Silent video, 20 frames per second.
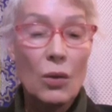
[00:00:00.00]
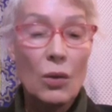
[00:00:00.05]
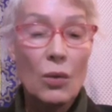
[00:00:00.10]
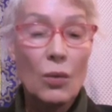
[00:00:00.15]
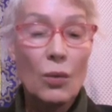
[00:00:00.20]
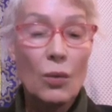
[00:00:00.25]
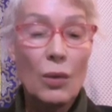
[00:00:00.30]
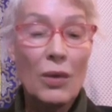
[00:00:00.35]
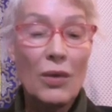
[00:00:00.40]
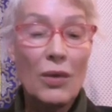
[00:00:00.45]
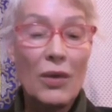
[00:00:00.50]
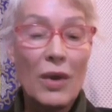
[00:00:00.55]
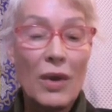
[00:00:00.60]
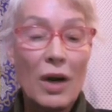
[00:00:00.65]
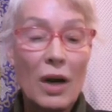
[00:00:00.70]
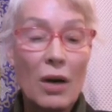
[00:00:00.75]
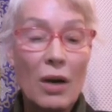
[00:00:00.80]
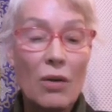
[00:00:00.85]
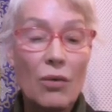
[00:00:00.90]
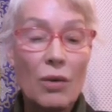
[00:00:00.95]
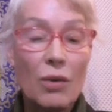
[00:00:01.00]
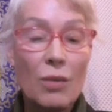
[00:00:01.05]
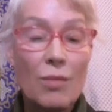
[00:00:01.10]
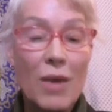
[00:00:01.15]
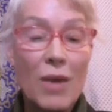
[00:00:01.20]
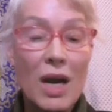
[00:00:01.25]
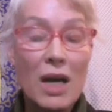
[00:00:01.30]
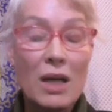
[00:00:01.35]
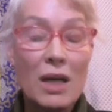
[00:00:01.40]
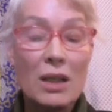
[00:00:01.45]
When there
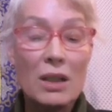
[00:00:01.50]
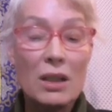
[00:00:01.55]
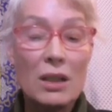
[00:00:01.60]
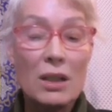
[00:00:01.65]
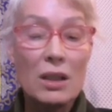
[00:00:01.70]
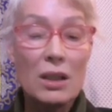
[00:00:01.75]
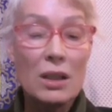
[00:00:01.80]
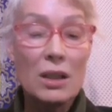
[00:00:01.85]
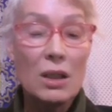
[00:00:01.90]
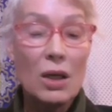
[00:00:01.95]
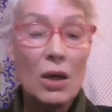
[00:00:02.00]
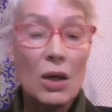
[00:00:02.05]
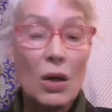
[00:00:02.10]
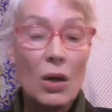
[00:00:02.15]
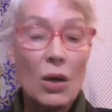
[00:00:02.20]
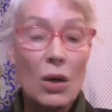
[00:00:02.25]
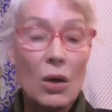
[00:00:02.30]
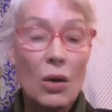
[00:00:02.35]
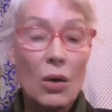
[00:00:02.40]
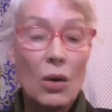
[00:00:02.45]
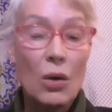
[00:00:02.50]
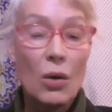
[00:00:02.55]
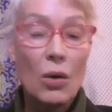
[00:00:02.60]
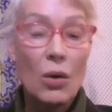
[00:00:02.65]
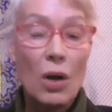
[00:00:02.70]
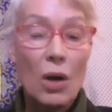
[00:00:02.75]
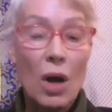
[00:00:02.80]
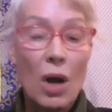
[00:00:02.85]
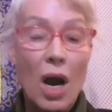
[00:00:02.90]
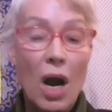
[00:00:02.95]
remains
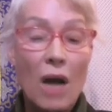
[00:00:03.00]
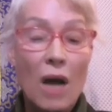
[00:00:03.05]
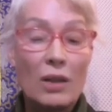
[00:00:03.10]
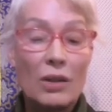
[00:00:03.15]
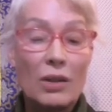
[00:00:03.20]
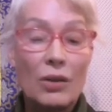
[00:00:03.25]
a